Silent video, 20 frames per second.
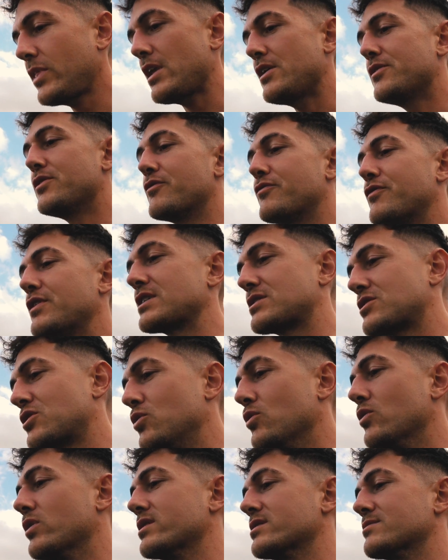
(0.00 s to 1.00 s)
the first
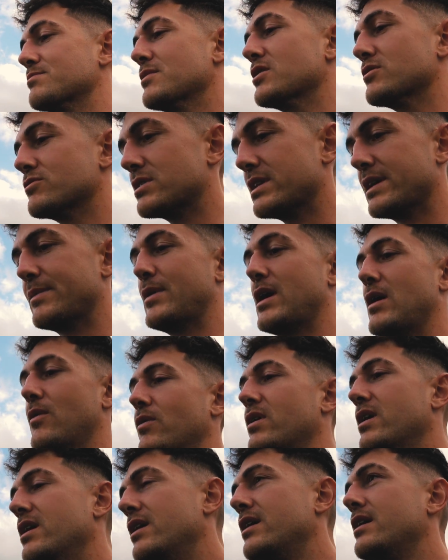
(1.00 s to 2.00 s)
quarter is mostly about
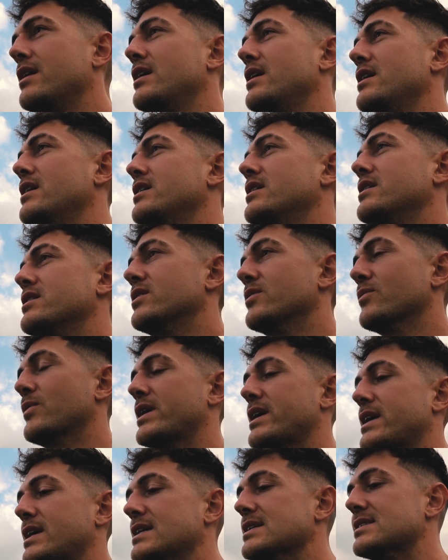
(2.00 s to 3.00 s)
the
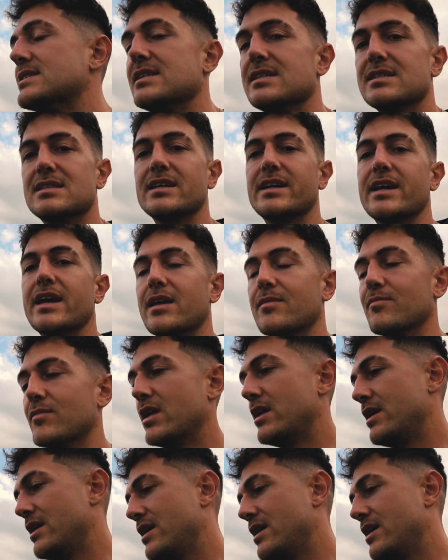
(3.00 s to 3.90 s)
way he sees the game,